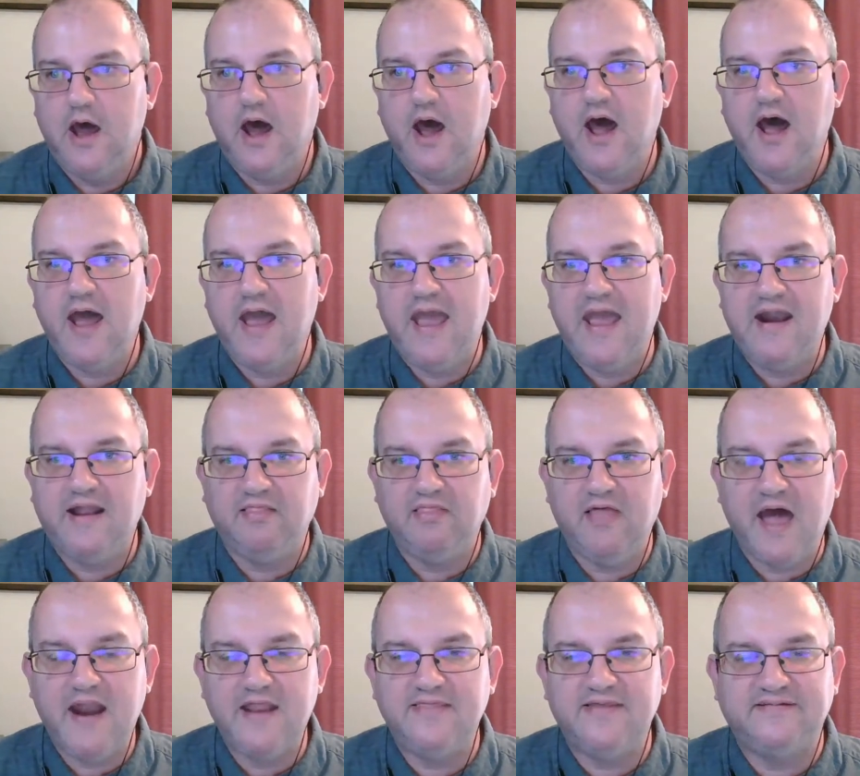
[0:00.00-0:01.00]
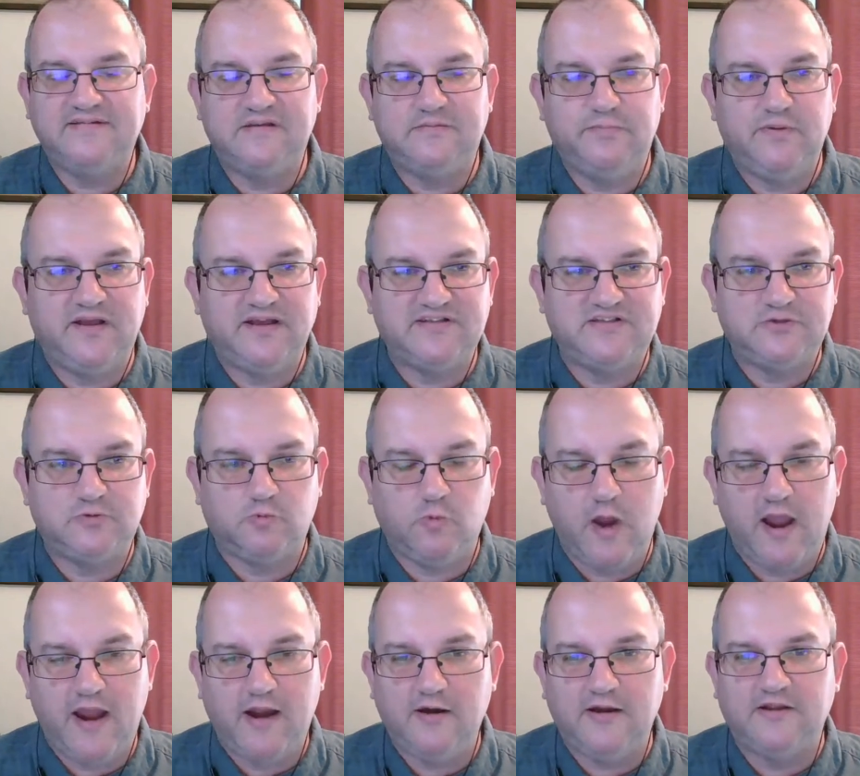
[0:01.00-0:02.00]
And a lot of this is because
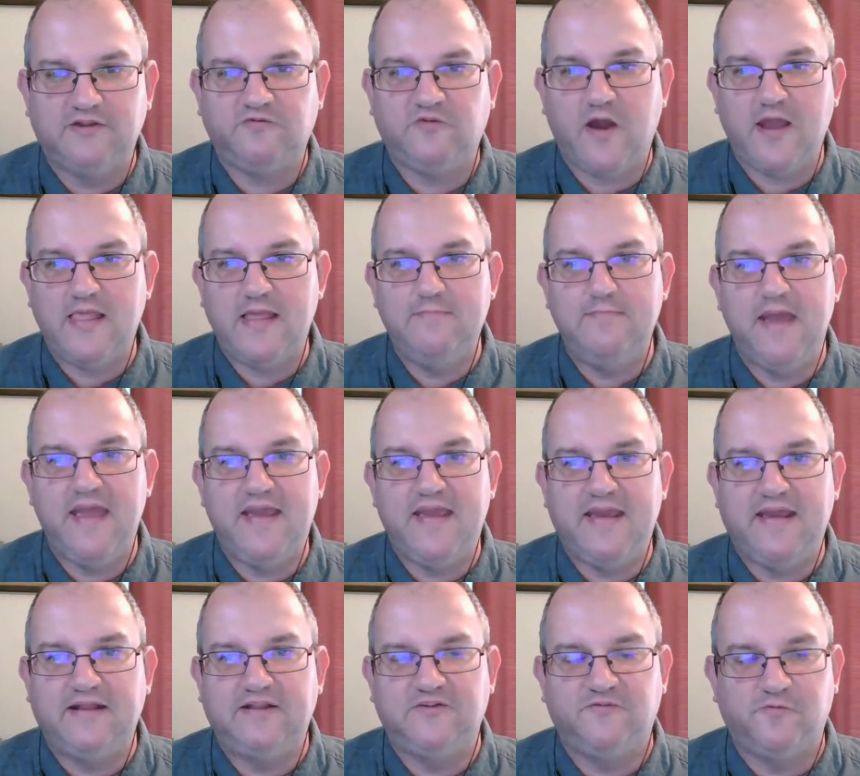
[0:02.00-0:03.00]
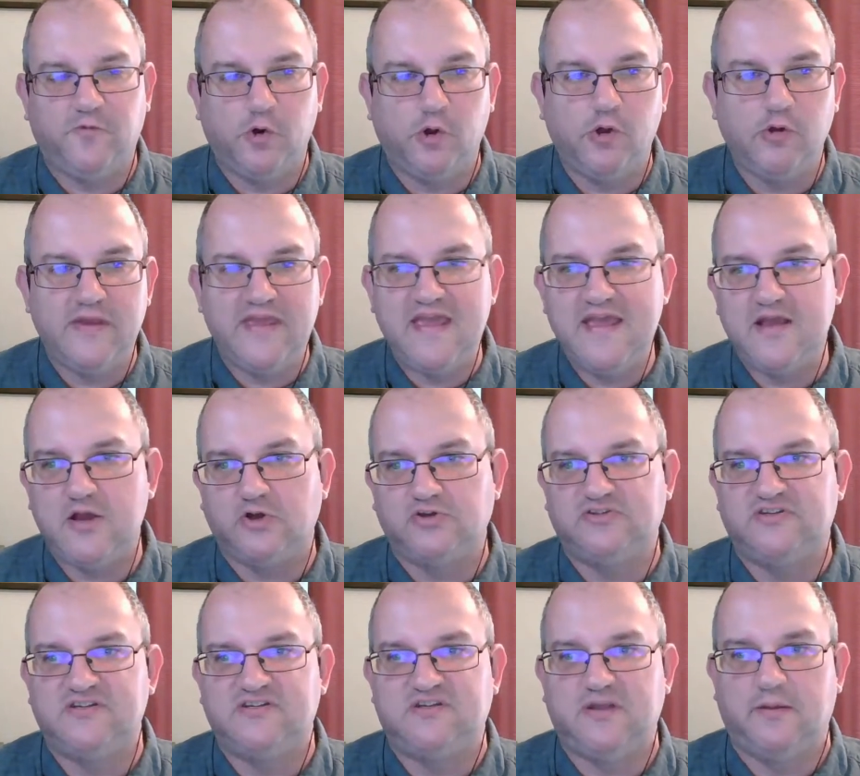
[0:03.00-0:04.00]
Square is finally making its full
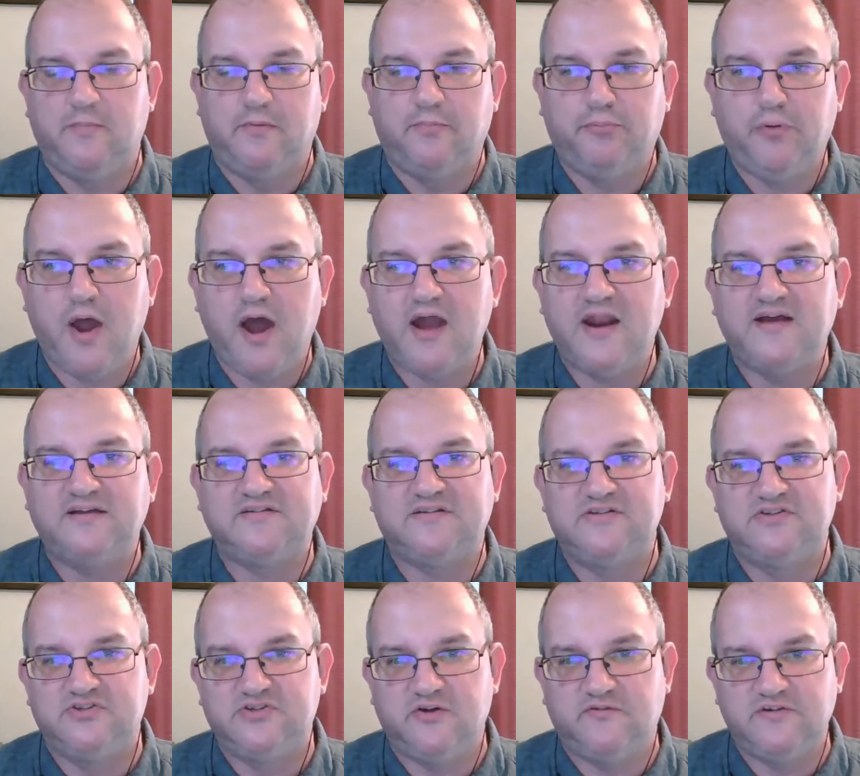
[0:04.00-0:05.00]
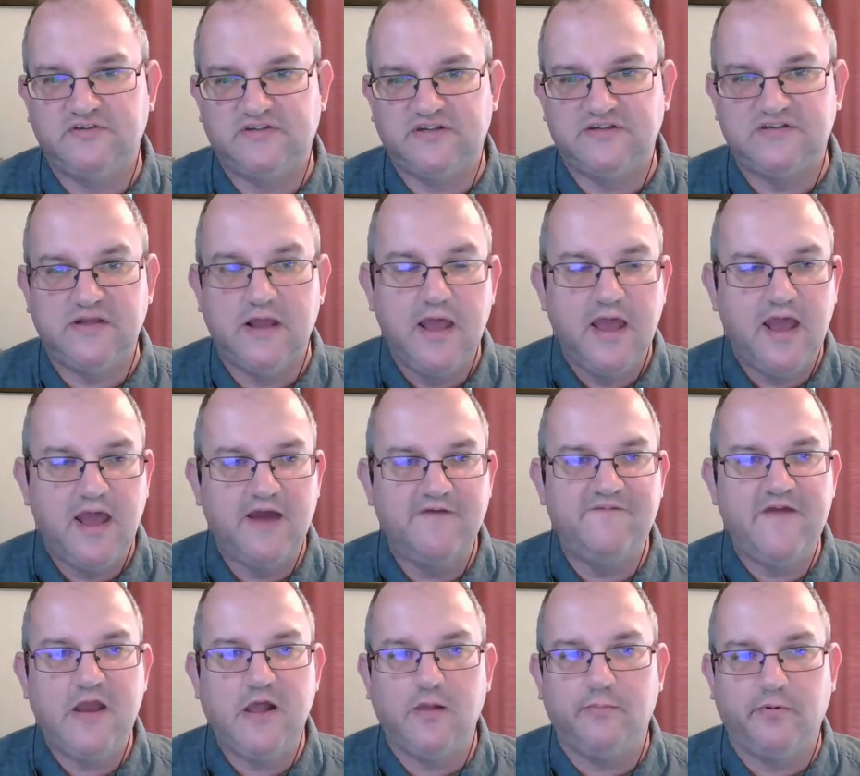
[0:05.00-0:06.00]
ecosystem of products and services
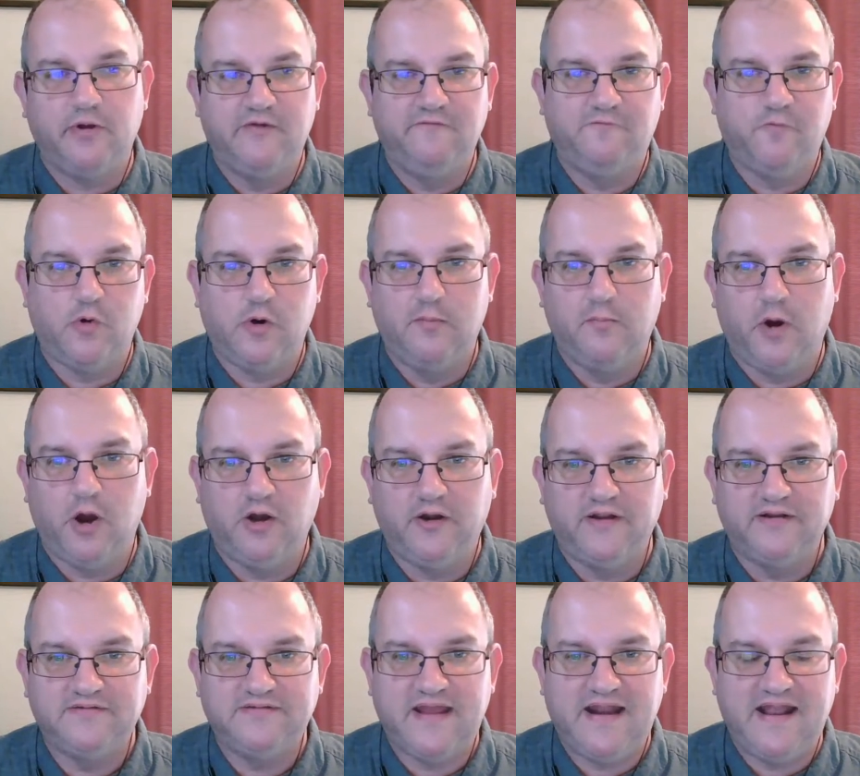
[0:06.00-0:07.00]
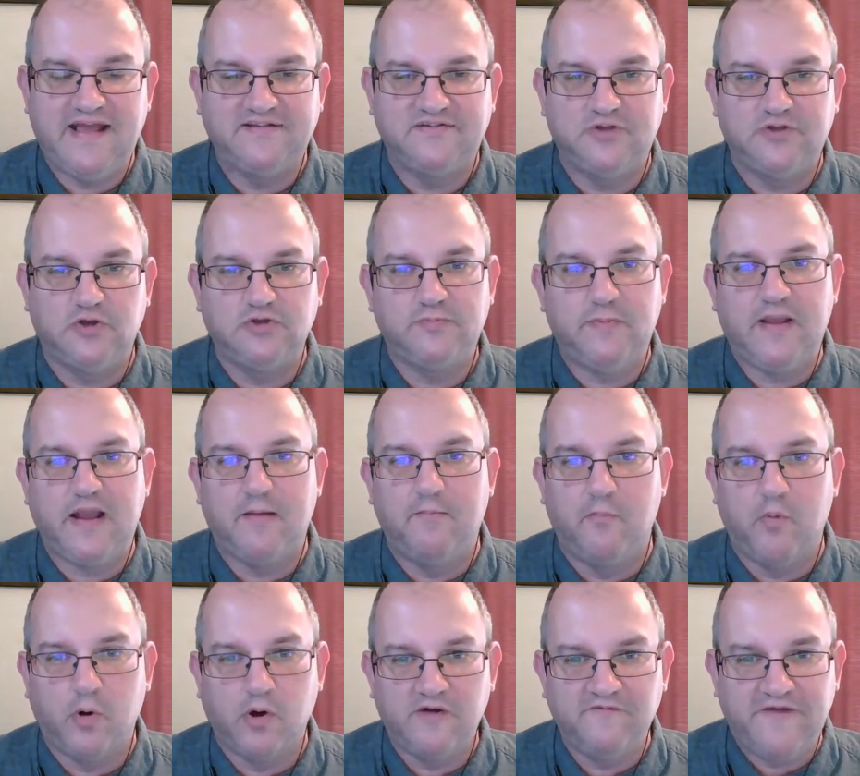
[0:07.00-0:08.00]
available in foreign markets. And as those become
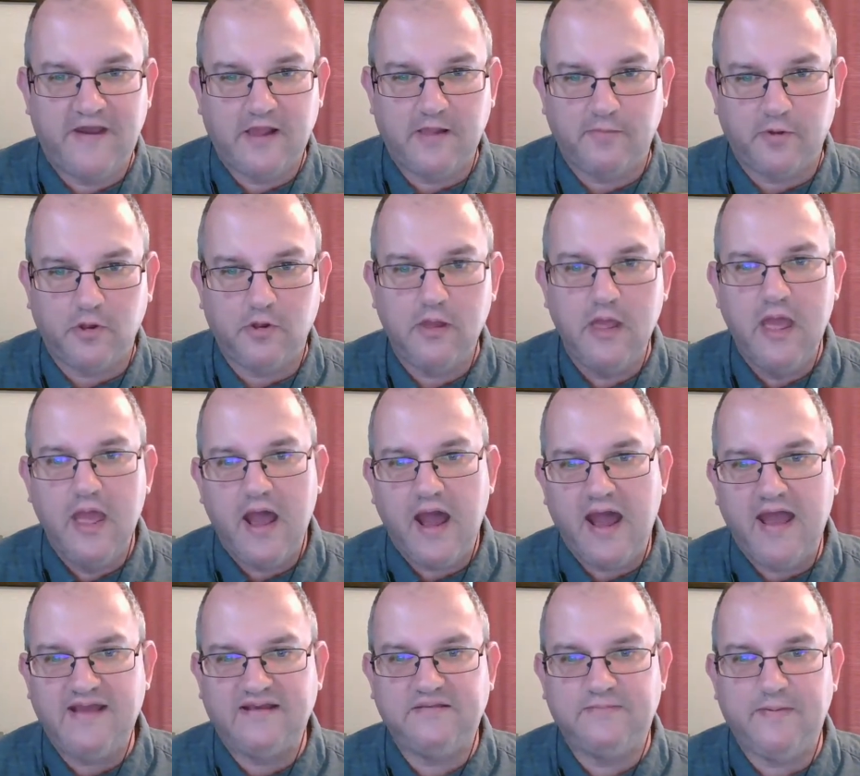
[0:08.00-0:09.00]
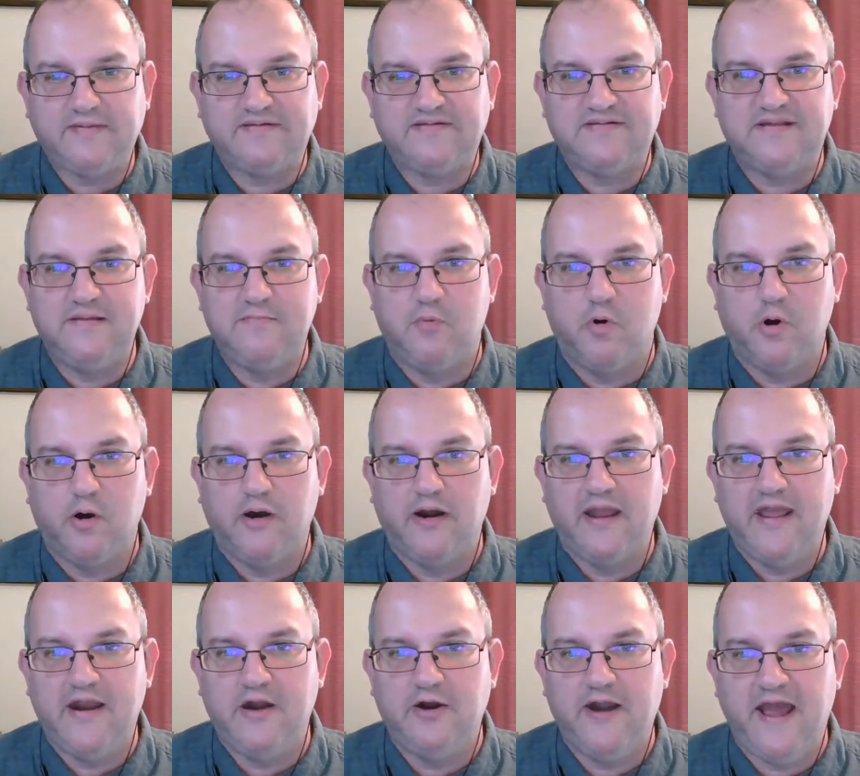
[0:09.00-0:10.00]
more available, I expect to see more
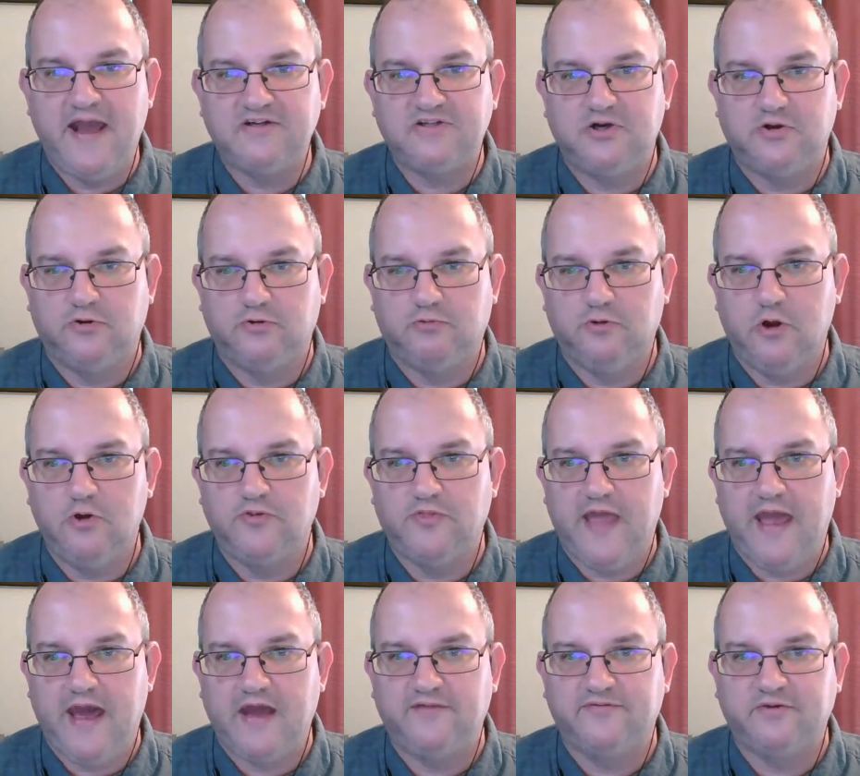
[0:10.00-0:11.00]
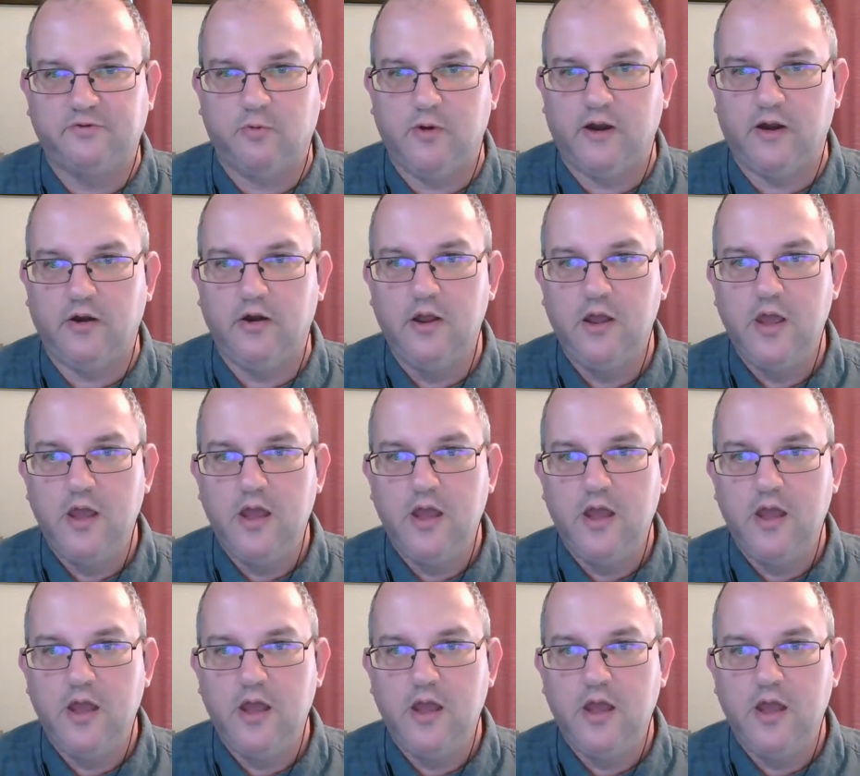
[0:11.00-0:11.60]
international growth out of Square.